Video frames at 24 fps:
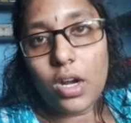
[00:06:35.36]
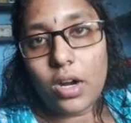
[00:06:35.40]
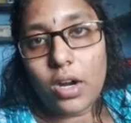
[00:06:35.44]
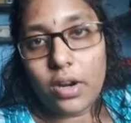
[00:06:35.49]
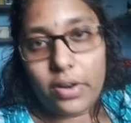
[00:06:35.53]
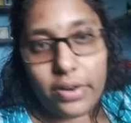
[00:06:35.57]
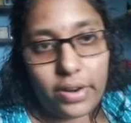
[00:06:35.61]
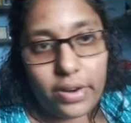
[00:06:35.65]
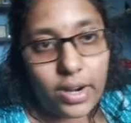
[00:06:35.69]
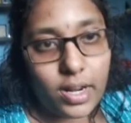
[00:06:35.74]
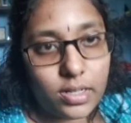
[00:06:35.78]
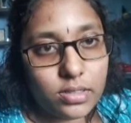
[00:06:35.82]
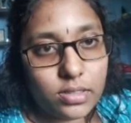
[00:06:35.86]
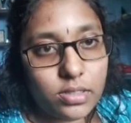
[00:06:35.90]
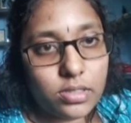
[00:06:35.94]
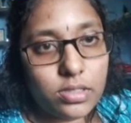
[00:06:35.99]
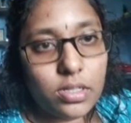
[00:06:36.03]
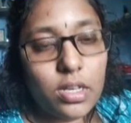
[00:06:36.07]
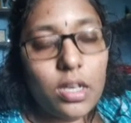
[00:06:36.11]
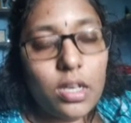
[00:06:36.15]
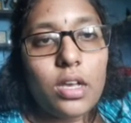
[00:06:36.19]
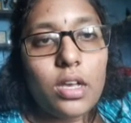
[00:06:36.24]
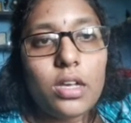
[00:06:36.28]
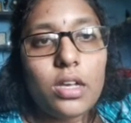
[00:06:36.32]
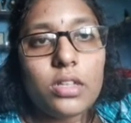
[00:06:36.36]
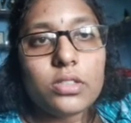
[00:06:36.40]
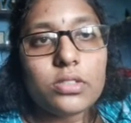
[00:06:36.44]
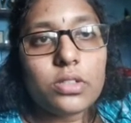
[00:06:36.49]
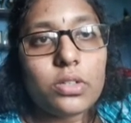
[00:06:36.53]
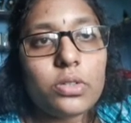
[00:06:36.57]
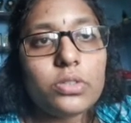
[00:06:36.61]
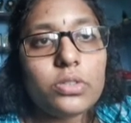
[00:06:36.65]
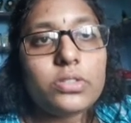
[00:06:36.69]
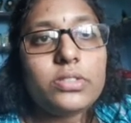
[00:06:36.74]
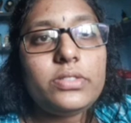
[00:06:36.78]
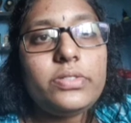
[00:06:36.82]
drugs.
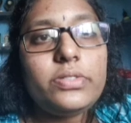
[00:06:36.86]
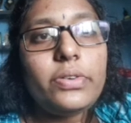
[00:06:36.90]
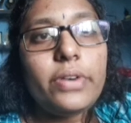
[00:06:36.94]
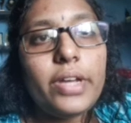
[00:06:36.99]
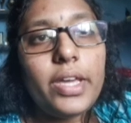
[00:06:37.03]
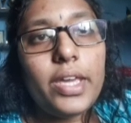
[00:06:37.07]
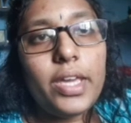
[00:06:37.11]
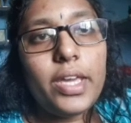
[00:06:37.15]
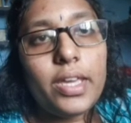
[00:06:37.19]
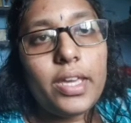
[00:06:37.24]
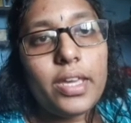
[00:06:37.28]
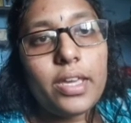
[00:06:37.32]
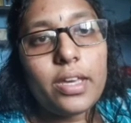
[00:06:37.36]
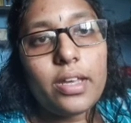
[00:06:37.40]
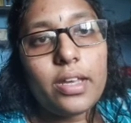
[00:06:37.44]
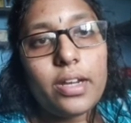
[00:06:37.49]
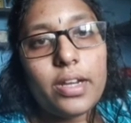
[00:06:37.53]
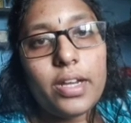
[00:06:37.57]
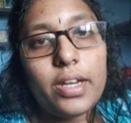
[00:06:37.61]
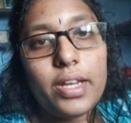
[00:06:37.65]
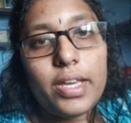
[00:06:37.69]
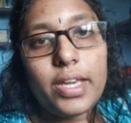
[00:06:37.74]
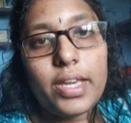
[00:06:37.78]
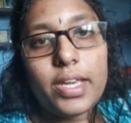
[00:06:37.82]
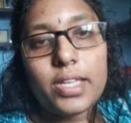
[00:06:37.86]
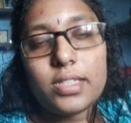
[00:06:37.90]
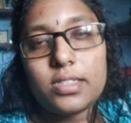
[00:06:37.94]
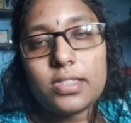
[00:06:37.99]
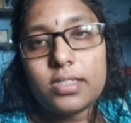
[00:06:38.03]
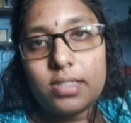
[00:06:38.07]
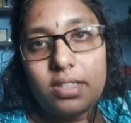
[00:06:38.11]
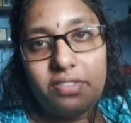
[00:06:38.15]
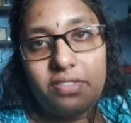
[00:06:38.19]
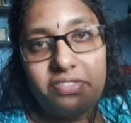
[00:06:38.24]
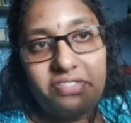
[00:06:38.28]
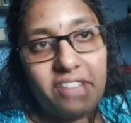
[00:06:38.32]
So 3 here
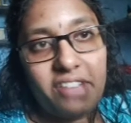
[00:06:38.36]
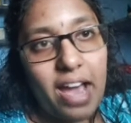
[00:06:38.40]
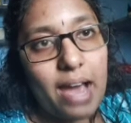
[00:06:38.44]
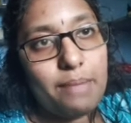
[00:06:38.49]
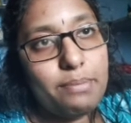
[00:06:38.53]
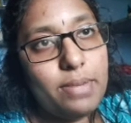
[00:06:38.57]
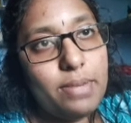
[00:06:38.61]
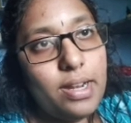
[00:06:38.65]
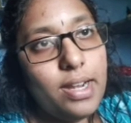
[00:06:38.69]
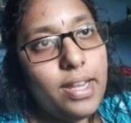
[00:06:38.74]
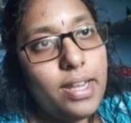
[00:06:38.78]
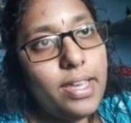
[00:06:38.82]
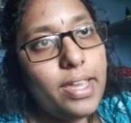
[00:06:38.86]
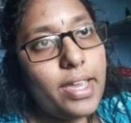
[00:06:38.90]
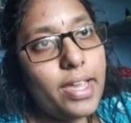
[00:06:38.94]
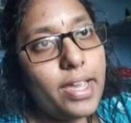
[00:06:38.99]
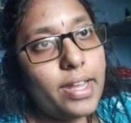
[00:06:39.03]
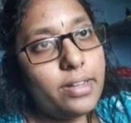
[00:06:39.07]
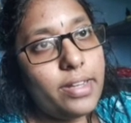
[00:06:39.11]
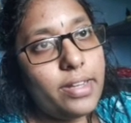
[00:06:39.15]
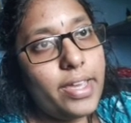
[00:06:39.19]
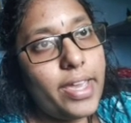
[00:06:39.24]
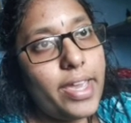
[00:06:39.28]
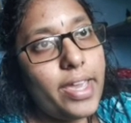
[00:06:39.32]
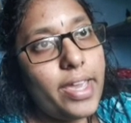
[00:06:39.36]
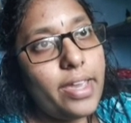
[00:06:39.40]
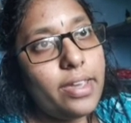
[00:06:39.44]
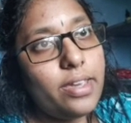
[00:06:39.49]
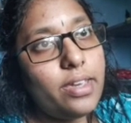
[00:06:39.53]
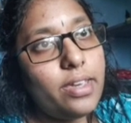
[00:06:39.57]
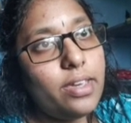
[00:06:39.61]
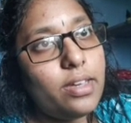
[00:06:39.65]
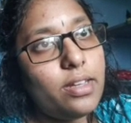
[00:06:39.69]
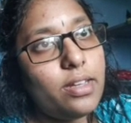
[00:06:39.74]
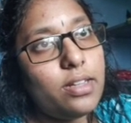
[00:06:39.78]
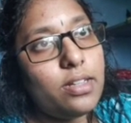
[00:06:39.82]
indicates the family and A
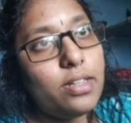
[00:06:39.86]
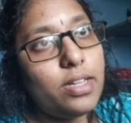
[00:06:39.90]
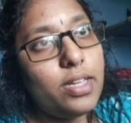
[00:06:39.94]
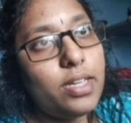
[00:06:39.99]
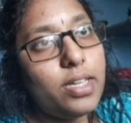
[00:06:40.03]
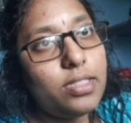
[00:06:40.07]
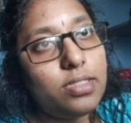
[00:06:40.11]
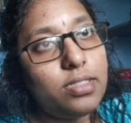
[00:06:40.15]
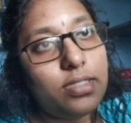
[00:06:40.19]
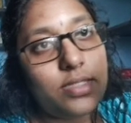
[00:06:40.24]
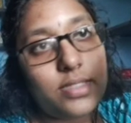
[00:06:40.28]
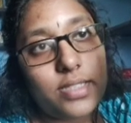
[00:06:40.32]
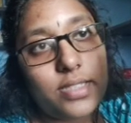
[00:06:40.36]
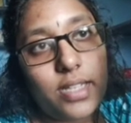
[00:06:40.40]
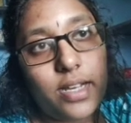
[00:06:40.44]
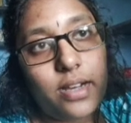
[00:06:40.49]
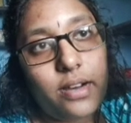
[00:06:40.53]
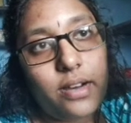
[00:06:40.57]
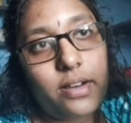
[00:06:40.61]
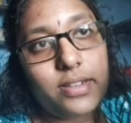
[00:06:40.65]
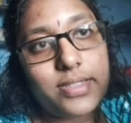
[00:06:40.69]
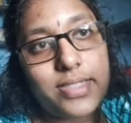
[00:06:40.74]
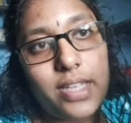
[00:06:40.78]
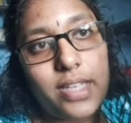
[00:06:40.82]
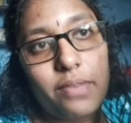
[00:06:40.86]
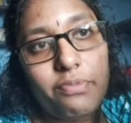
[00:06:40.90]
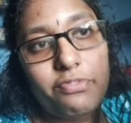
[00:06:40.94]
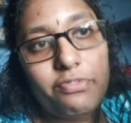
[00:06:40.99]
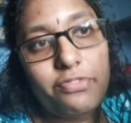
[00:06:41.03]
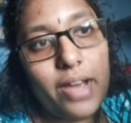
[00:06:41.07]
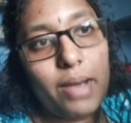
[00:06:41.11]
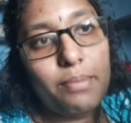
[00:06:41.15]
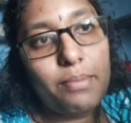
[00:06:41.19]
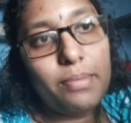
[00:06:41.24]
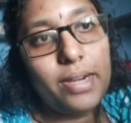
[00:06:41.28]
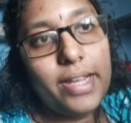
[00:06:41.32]
here indicates
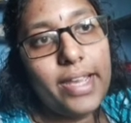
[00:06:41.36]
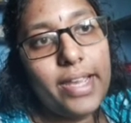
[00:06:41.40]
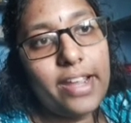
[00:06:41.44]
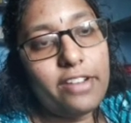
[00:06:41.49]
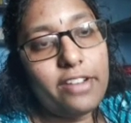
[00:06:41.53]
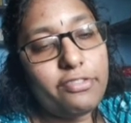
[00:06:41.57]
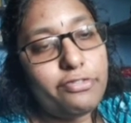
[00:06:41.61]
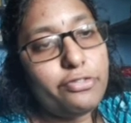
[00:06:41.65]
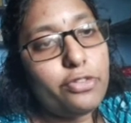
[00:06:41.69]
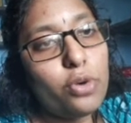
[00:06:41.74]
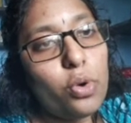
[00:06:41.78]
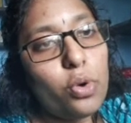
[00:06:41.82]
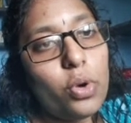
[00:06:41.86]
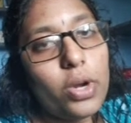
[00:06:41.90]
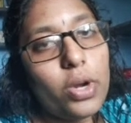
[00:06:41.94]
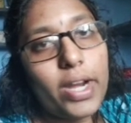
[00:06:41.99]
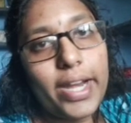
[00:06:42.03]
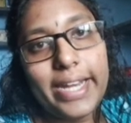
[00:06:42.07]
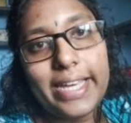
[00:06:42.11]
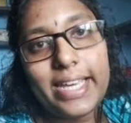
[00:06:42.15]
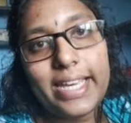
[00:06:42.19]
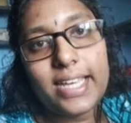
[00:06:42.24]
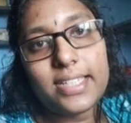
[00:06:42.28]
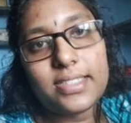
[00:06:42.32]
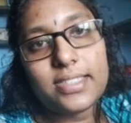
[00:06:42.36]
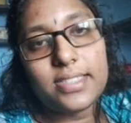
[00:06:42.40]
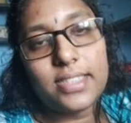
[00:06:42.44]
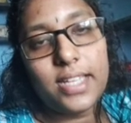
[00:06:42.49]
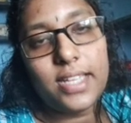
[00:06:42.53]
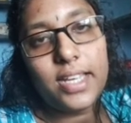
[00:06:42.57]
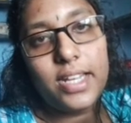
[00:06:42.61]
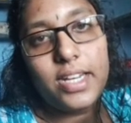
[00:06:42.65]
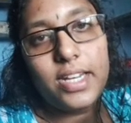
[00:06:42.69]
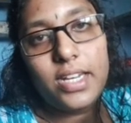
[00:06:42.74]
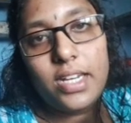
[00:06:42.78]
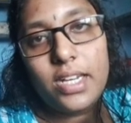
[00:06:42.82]
subfamily and 4 indicates the
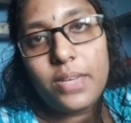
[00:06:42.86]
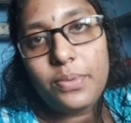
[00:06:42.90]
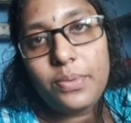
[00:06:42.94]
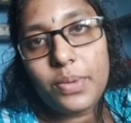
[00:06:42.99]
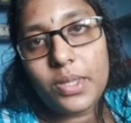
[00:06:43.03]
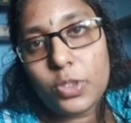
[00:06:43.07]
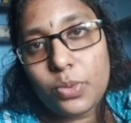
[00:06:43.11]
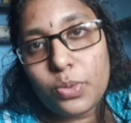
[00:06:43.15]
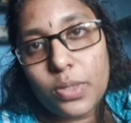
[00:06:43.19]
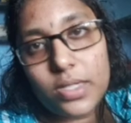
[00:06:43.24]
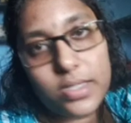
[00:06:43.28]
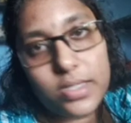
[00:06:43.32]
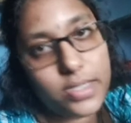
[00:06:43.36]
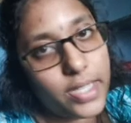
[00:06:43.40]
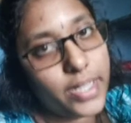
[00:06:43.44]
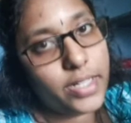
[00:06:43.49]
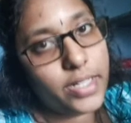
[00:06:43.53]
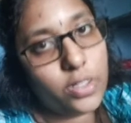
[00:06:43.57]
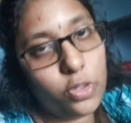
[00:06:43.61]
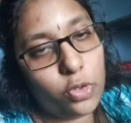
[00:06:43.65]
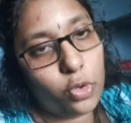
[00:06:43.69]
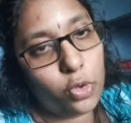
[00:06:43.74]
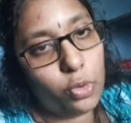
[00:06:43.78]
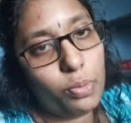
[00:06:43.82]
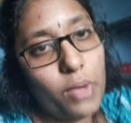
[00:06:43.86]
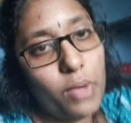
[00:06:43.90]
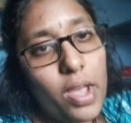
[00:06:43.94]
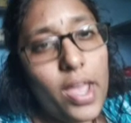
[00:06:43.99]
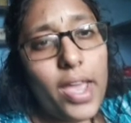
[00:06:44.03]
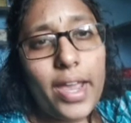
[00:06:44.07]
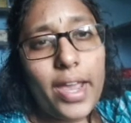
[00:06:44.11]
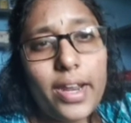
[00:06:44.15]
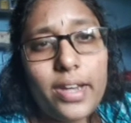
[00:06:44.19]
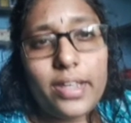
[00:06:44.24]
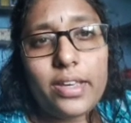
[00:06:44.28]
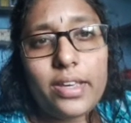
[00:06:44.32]
individual cytochrome.
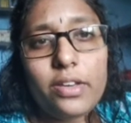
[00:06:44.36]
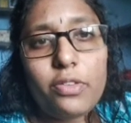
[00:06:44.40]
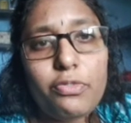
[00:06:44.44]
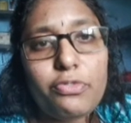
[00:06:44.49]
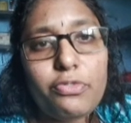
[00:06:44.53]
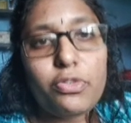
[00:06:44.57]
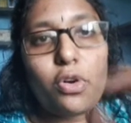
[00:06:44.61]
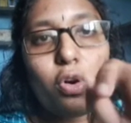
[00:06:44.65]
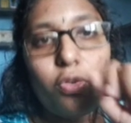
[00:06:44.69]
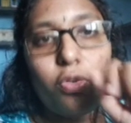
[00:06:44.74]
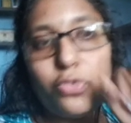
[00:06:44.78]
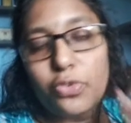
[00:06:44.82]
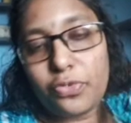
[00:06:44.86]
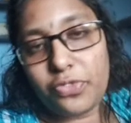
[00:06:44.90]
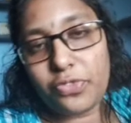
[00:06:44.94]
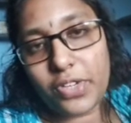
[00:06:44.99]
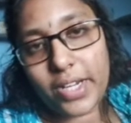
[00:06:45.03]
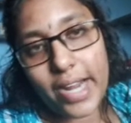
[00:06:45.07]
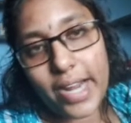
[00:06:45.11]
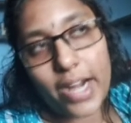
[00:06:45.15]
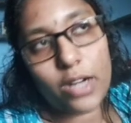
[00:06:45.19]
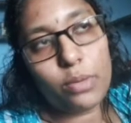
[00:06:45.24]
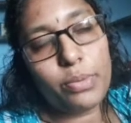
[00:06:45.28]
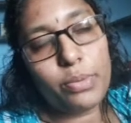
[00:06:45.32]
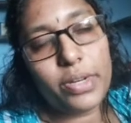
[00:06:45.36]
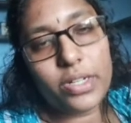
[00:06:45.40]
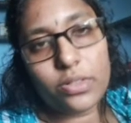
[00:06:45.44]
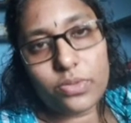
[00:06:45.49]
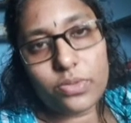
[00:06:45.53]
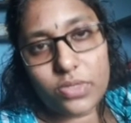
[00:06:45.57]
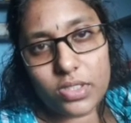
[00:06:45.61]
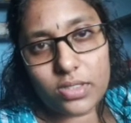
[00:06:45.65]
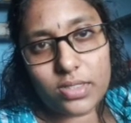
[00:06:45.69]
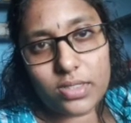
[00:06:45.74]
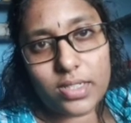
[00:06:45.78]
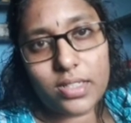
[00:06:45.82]
And here 450 nanometer,
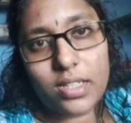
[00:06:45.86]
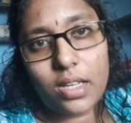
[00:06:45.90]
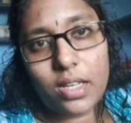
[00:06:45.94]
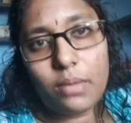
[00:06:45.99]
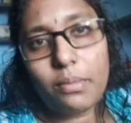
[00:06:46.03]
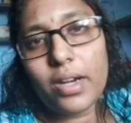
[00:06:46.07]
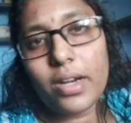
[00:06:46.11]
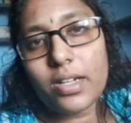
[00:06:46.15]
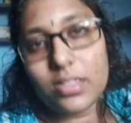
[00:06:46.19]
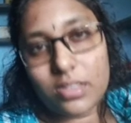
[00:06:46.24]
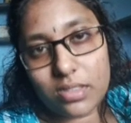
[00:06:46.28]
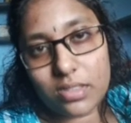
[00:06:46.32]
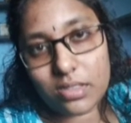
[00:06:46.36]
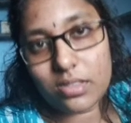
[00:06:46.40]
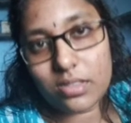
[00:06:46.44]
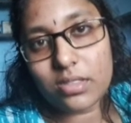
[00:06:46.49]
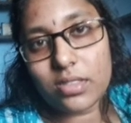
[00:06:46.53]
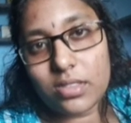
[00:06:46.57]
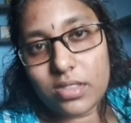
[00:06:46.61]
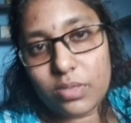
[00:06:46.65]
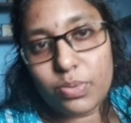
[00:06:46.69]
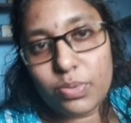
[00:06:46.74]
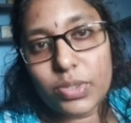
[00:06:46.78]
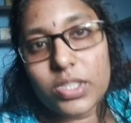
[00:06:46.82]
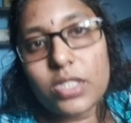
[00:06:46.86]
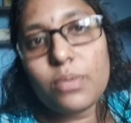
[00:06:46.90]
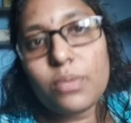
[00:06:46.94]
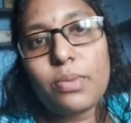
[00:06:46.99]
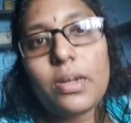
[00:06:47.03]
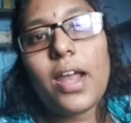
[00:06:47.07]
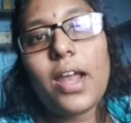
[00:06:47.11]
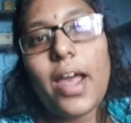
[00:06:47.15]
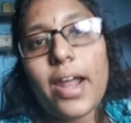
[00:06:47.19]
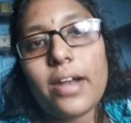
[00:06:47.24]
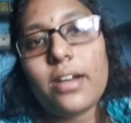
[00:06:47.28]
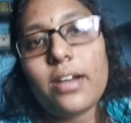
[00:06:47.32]
which is nothing but it's
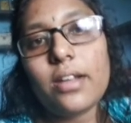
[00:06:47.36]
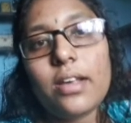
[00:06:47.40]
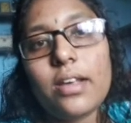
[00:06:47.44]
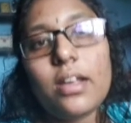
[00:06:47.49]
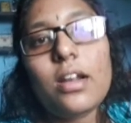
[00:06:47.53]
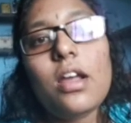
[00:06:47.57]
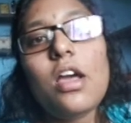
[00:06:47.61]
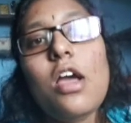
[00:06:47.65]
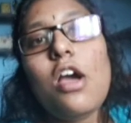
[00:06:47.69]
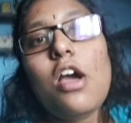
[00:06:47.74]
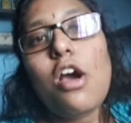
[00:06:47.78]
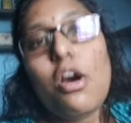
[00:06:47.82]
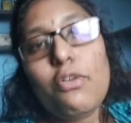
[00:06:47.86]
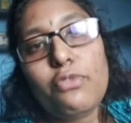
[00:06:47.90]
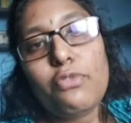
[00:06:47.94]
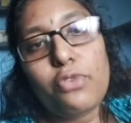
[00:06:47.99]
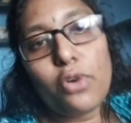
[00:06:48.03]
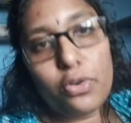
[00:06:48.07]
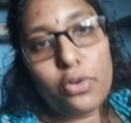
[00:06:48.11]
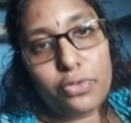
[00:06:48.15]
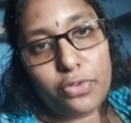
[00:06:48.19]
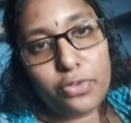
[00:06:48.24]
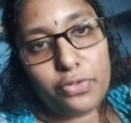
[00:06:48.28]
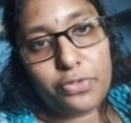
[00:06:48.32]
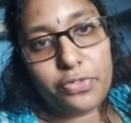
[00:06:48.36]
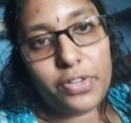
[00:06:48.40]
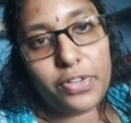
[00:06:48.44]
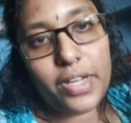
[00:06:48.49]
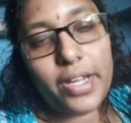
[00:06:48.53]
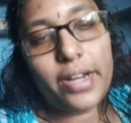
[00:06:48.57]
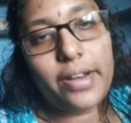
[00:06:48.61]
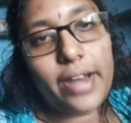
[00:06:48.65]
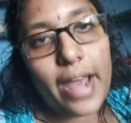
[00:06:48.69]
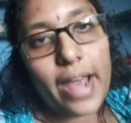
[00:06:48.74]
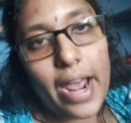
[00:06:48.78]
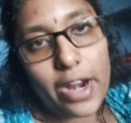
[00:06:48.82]
visible under
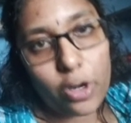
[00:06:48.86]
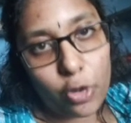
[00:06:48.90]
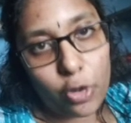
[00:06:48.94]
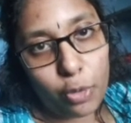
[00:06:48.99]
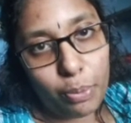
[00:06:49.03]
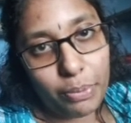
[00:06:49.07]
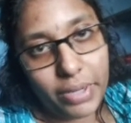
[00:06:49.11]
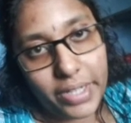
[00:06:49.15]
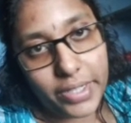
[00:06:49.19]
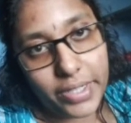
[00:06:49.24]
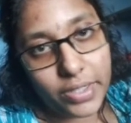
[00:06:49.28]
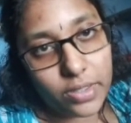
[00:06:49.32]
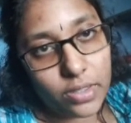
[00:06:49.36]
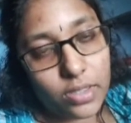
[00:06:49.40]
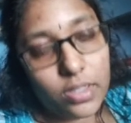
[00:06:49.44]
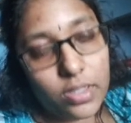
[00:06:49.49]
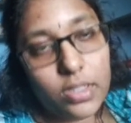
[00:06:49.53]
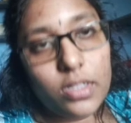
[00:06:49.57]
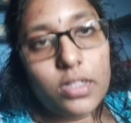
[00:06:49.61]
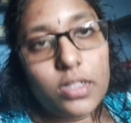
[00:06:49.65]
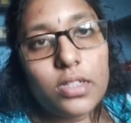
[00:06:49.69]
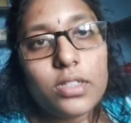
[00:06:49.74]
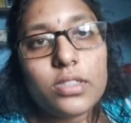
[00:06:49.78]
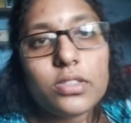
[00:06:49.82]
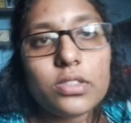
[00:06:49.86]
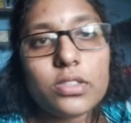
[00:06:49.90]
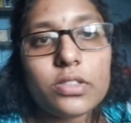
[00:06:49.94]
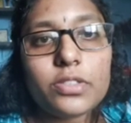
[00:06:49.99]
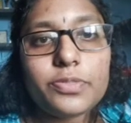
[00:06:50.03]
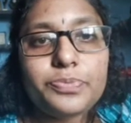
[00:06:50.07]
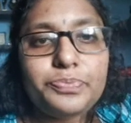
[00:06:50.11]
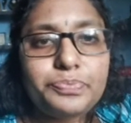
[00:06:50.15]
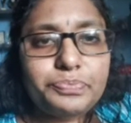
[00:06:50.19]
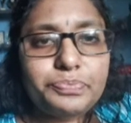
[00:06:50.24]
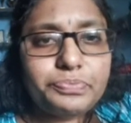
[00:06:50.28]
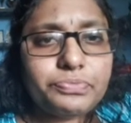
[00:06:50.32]
450 nanometer.
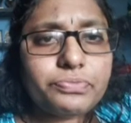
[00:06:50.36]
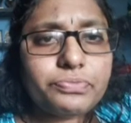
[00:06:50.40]
So